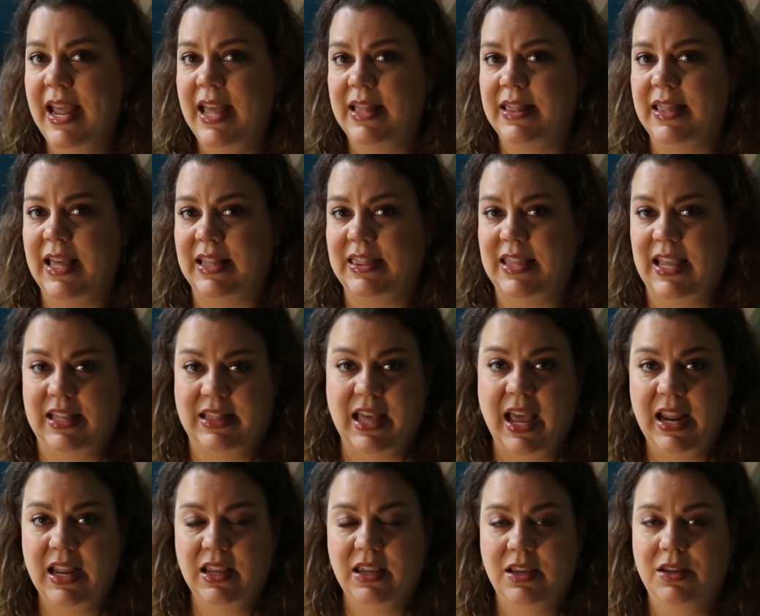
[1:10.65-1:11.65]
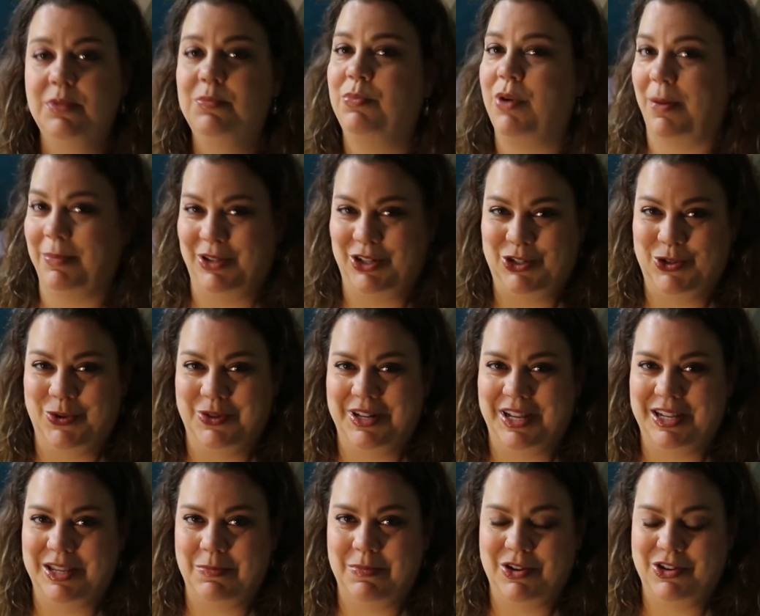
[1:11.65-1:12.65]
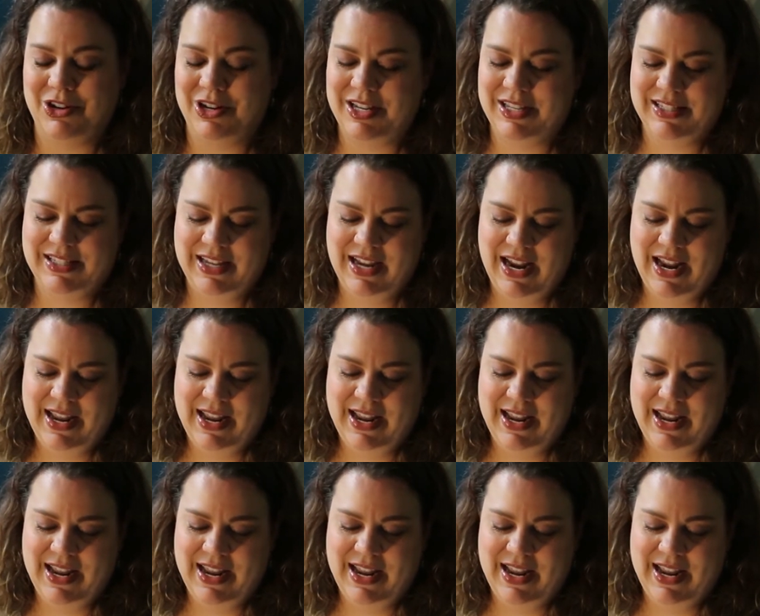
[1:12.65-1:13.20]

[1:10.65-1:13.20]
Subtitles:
that they like, probably short documentaries,